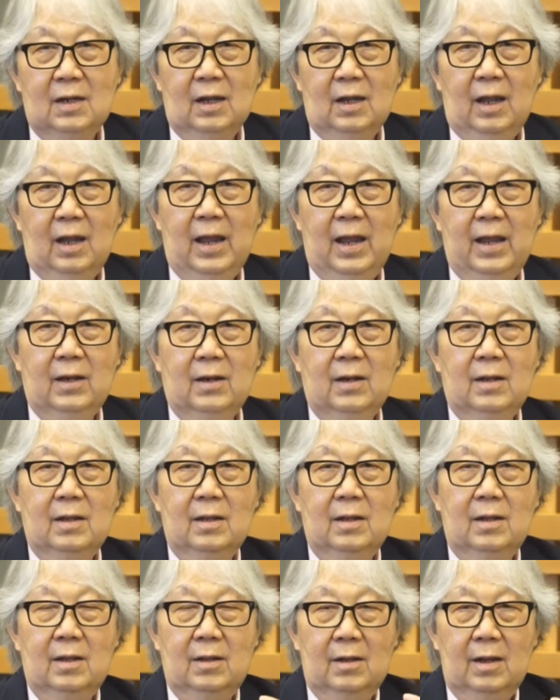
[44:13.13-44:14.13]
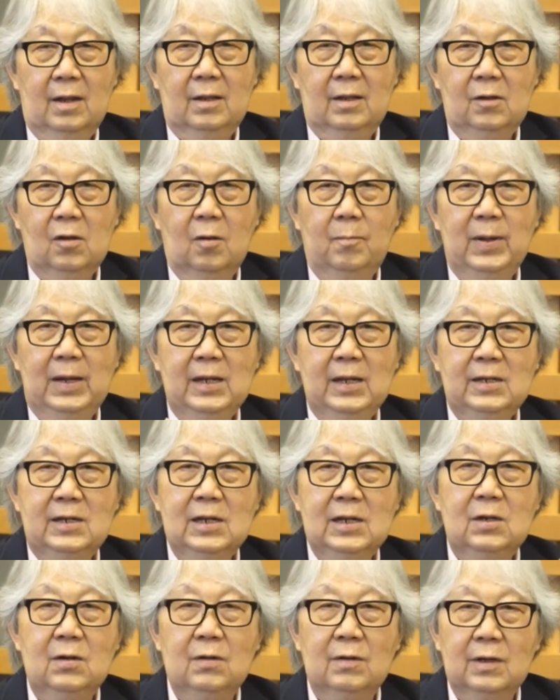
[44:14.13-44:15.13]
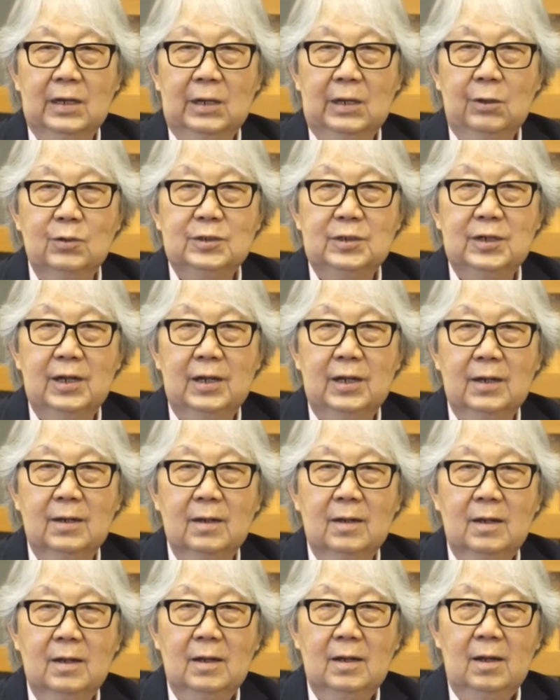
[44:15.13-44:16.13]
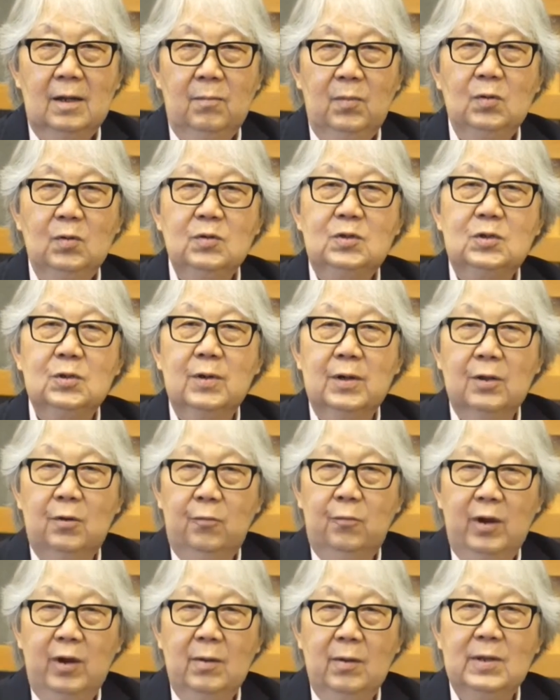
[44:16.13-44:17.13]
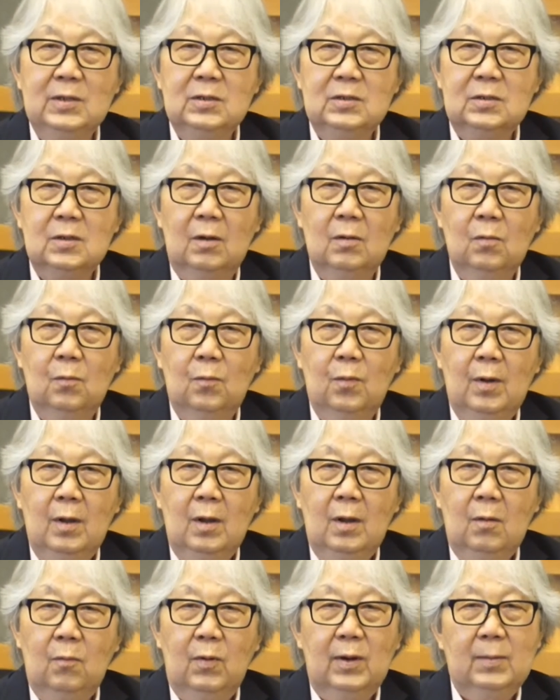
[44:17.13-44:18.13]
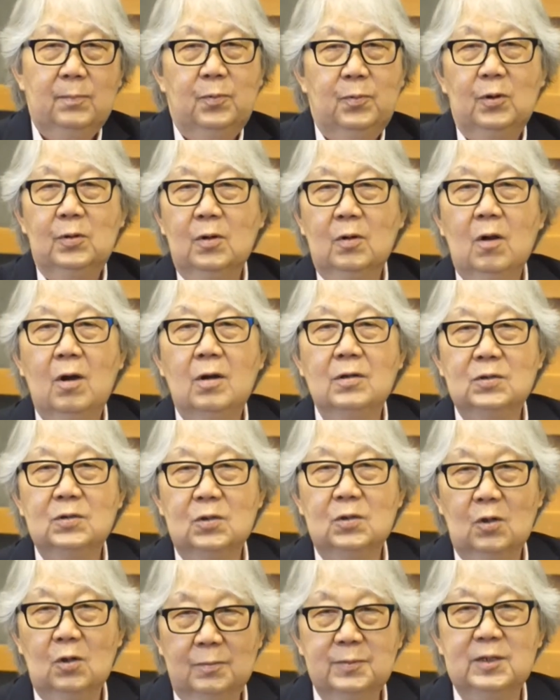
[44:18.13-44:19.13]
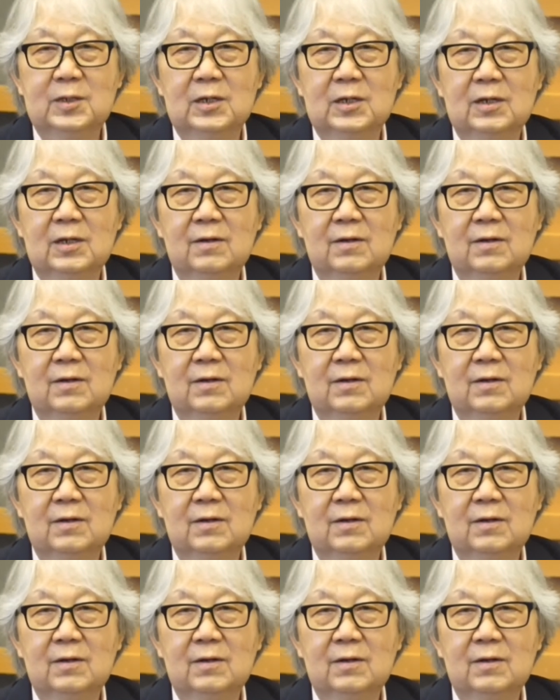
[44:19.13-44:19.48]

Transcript: and your ability to negotiate mutual agreements on what protocols observe.